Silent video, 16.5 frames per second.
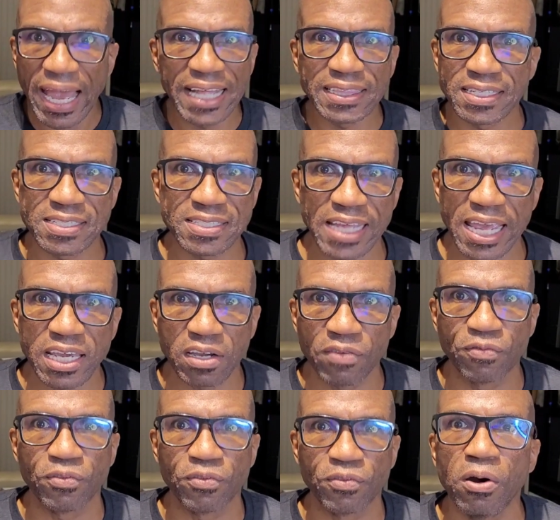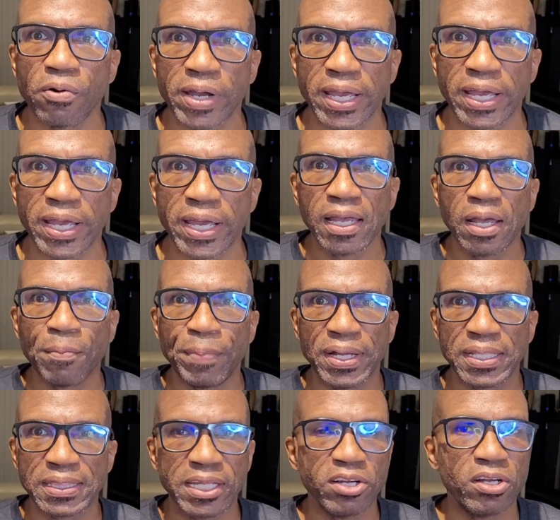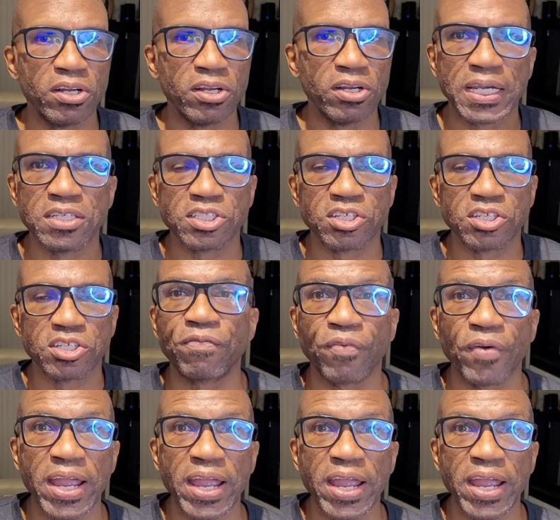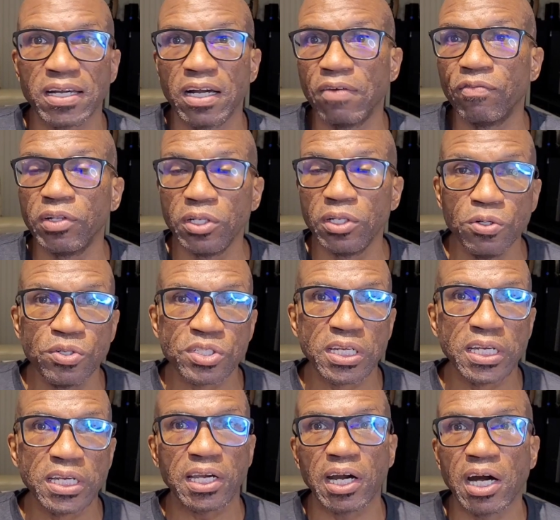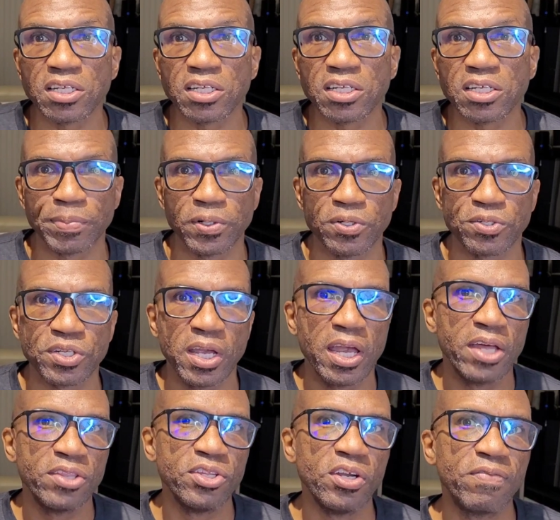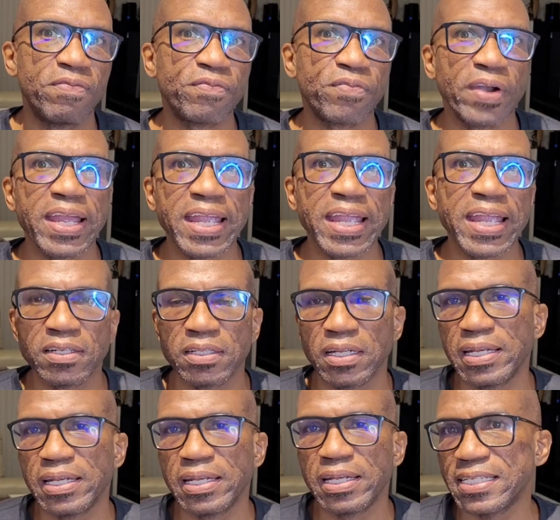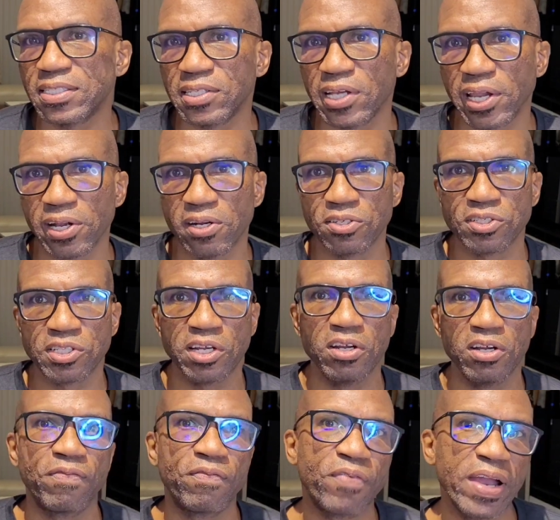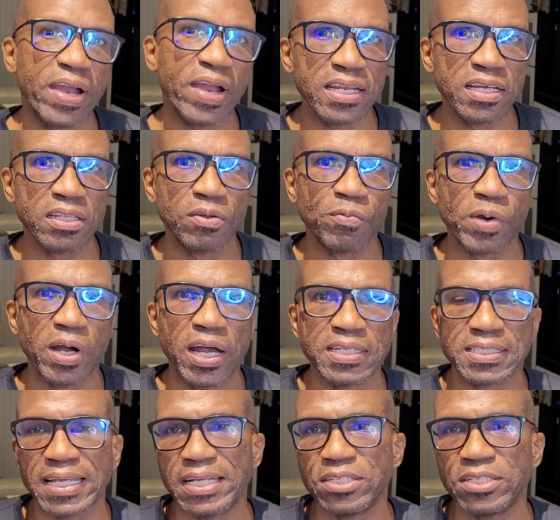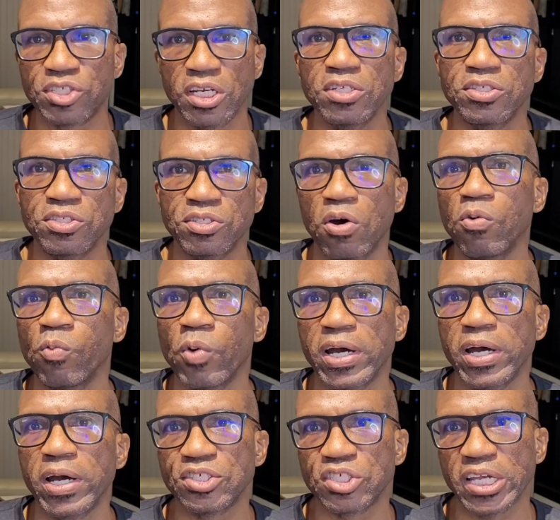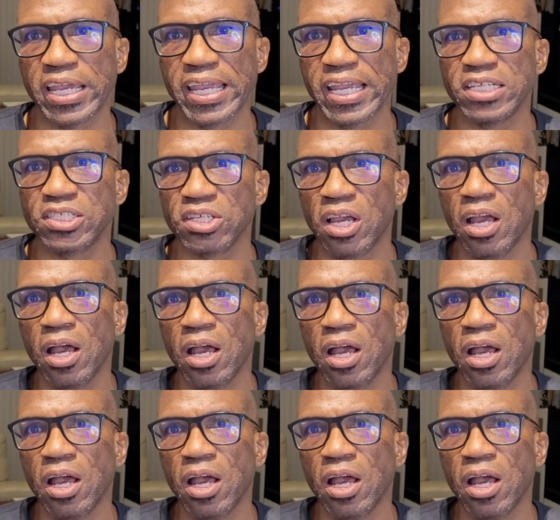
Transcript: at the sake of growing, but they're because they're afraid of losing customers. They're afraid of the naysayers. They're afraid of the ones that just don't want to change.